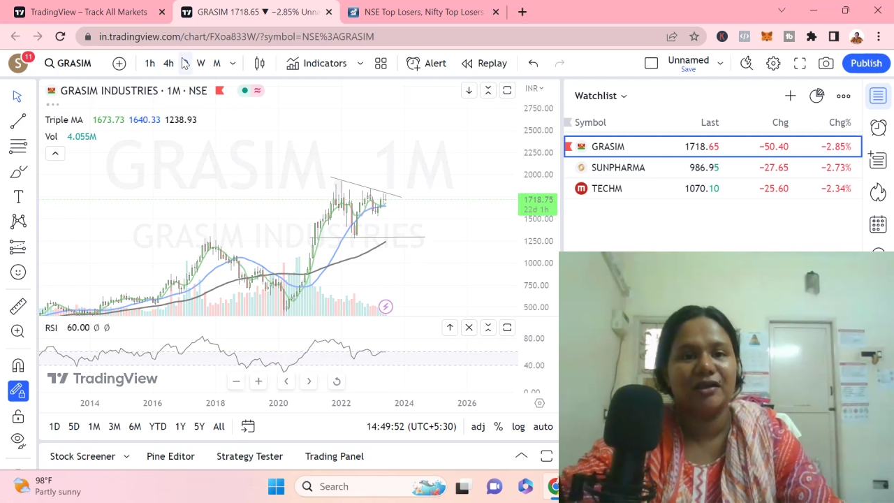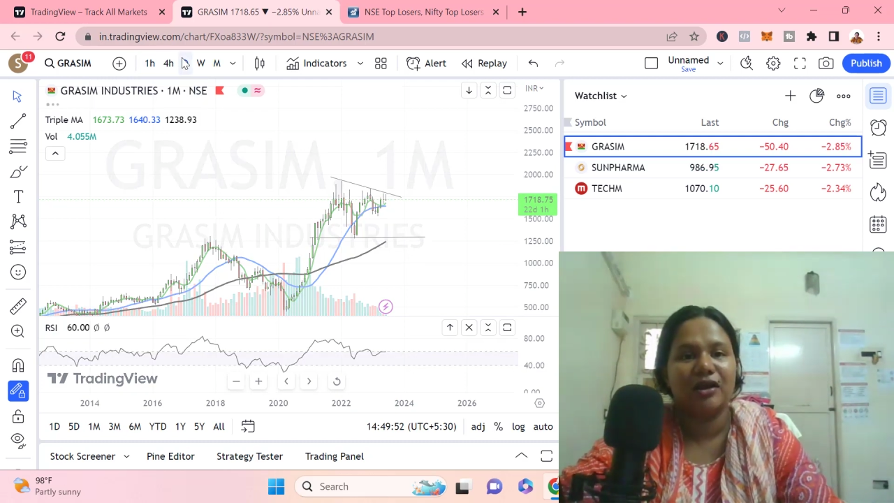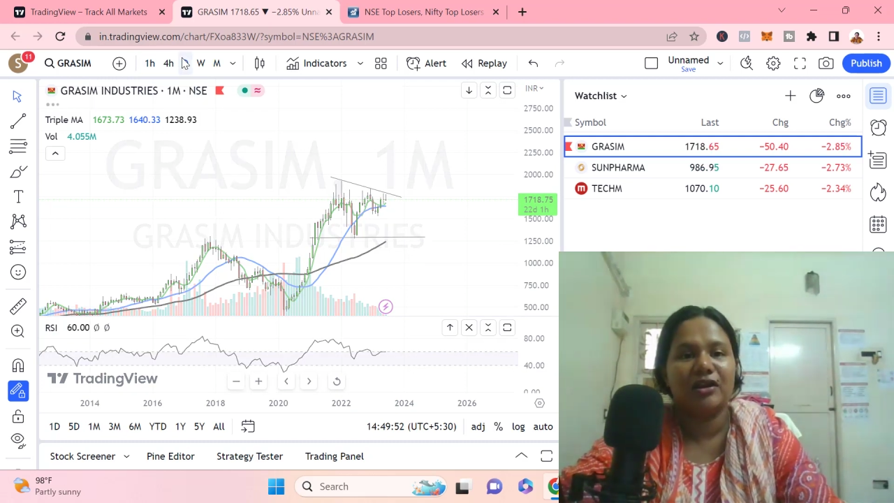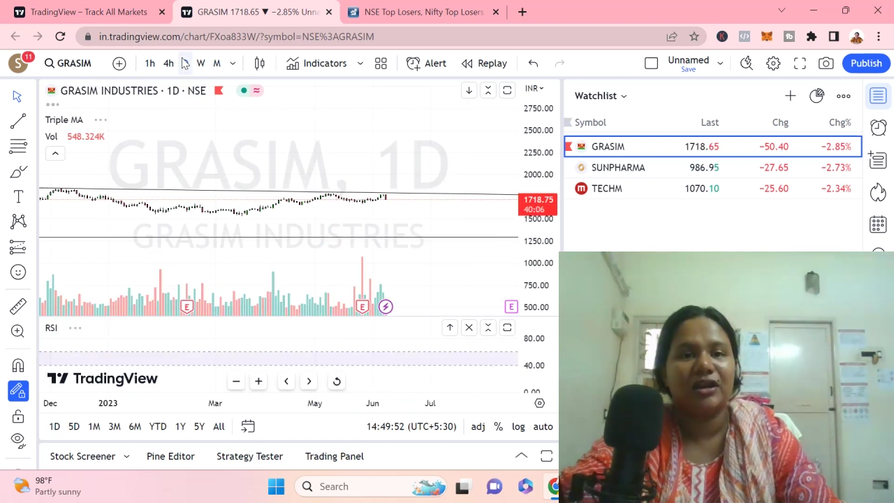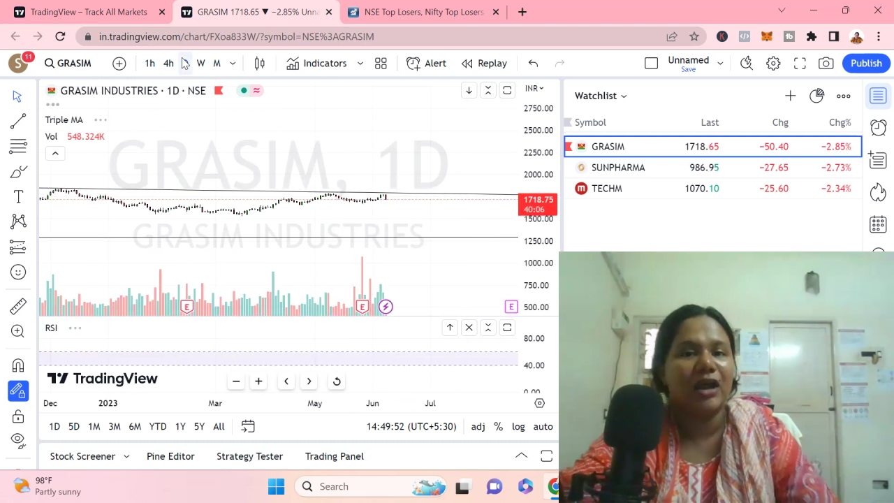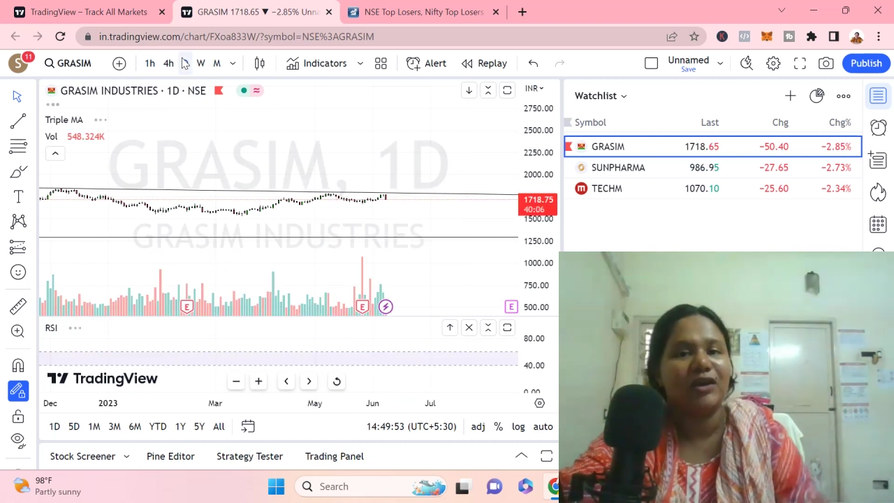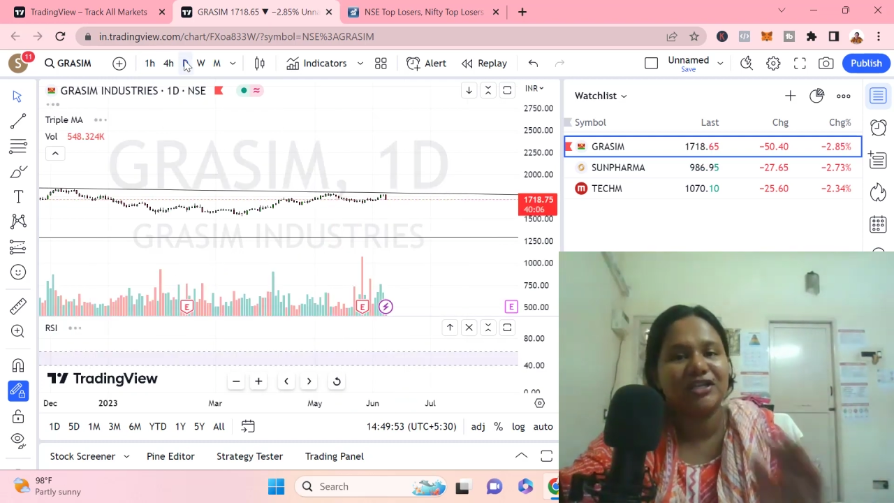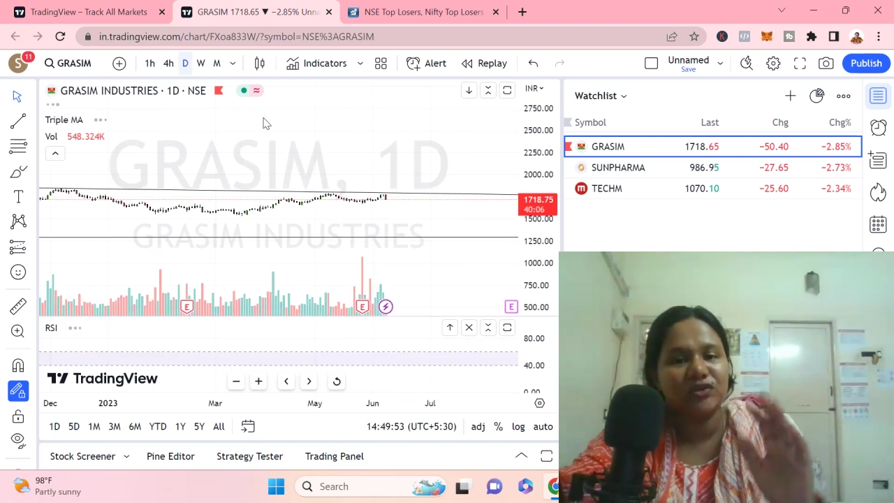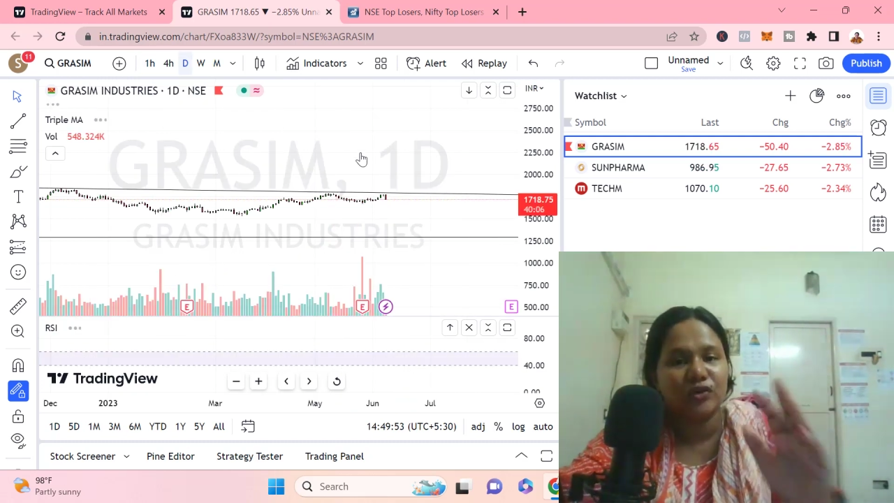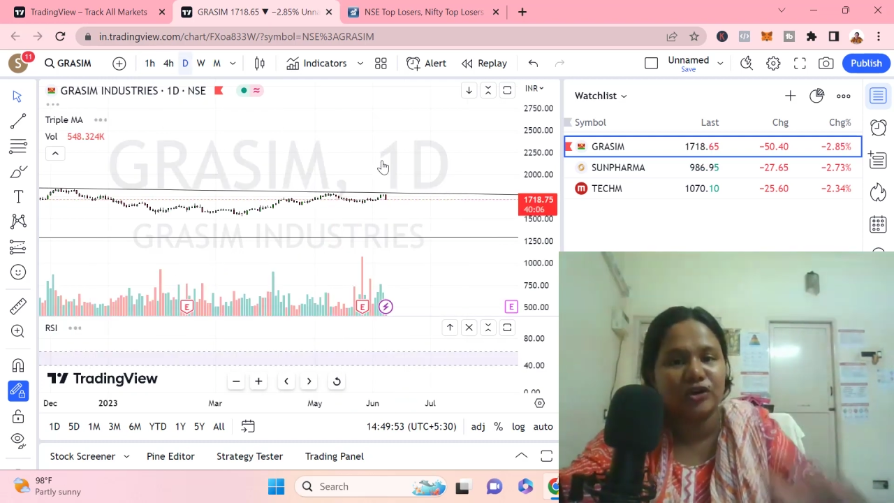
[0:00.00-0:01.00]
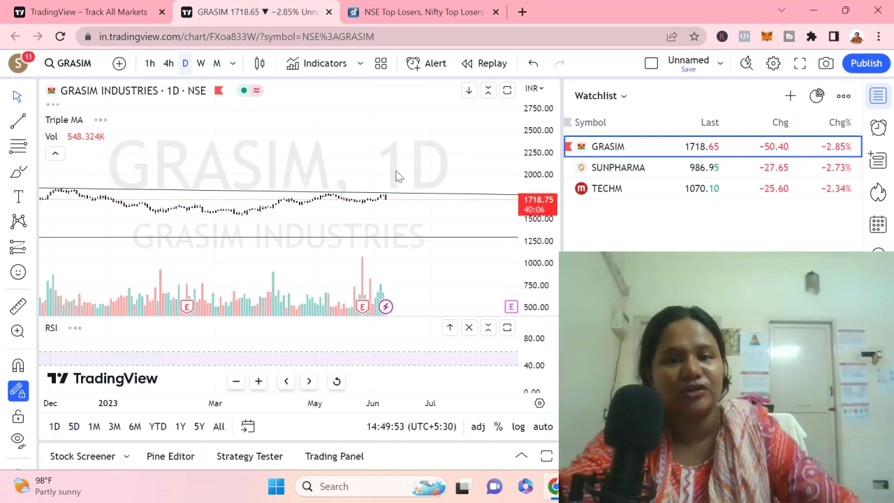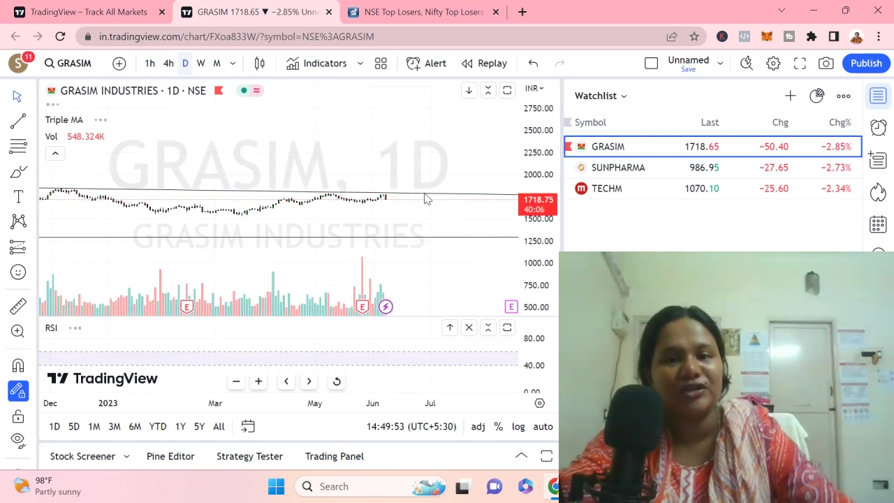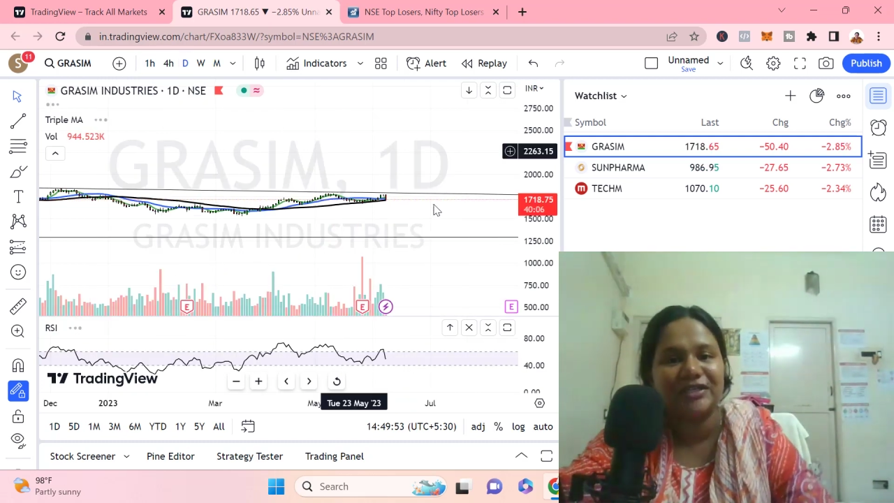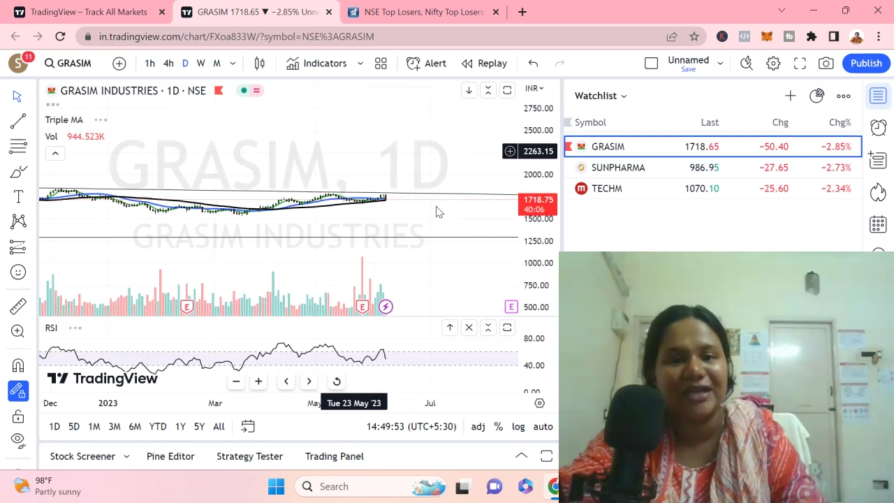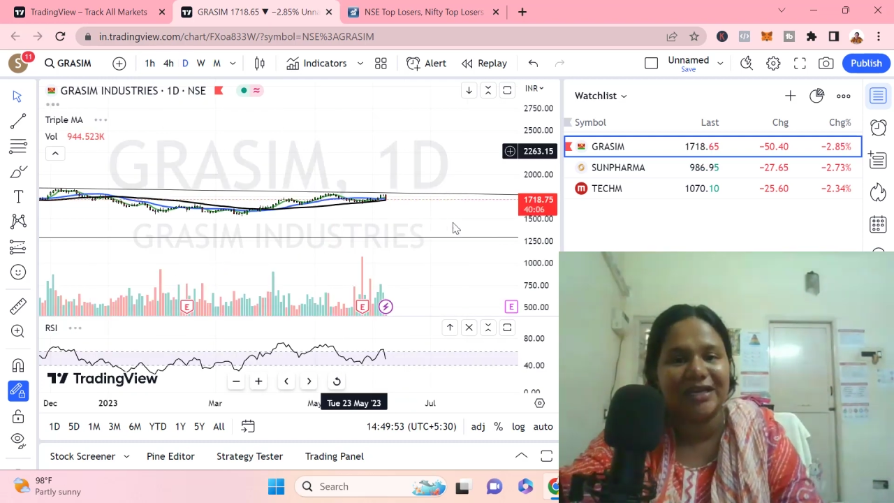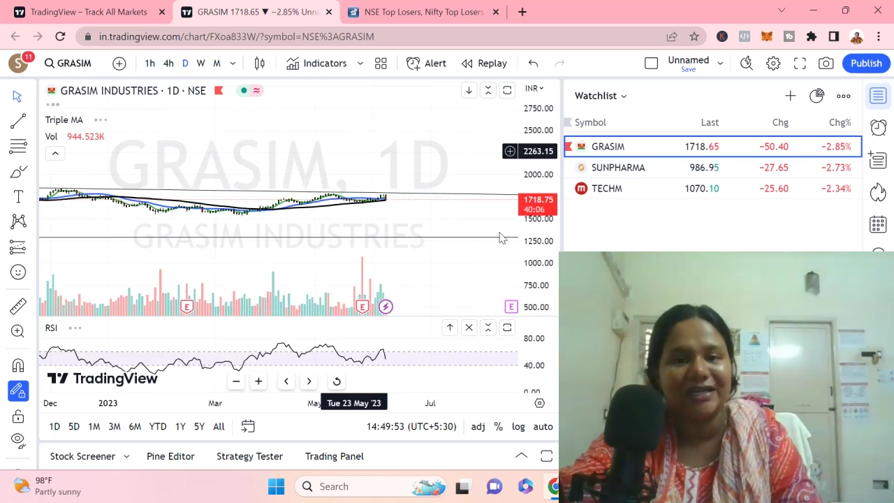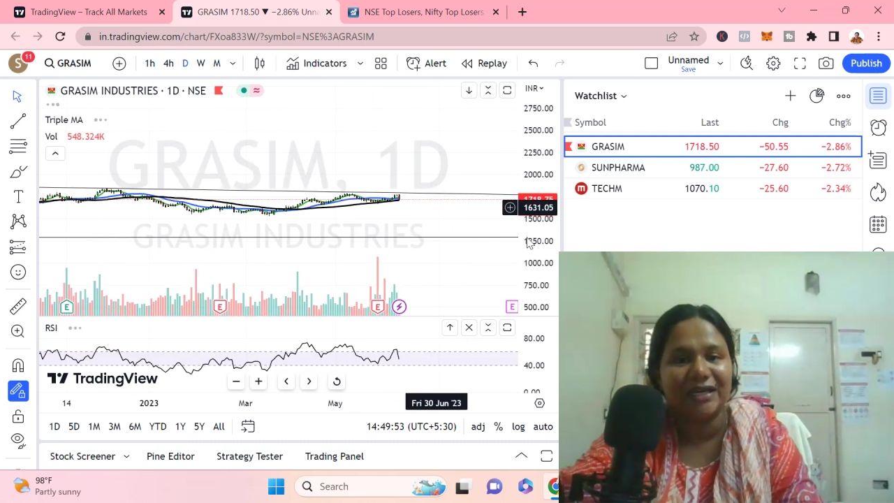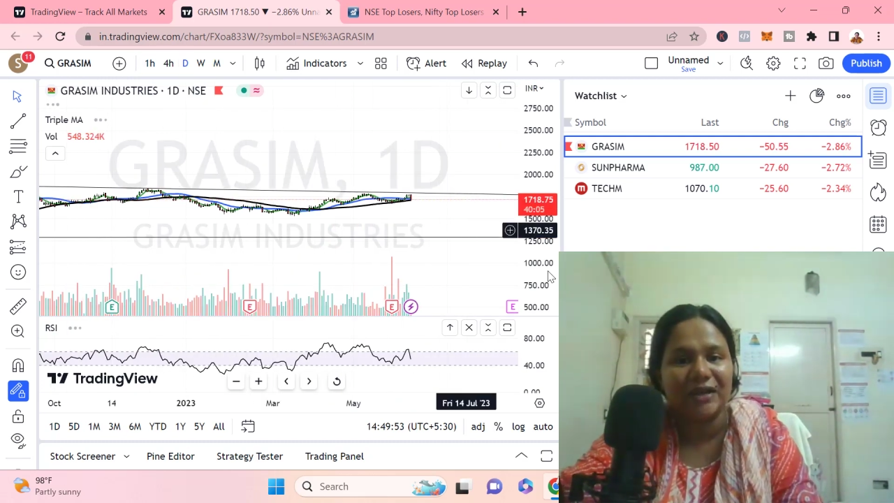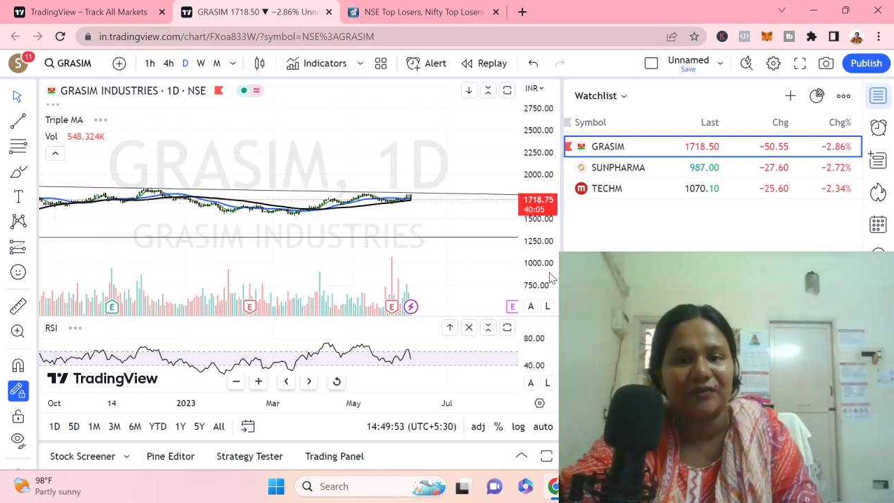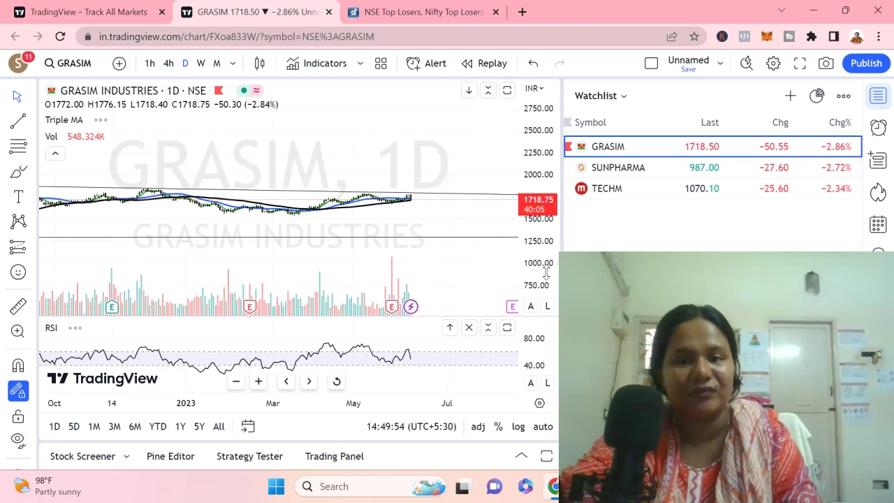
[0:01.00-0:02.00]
Now let's go into the daily time frame.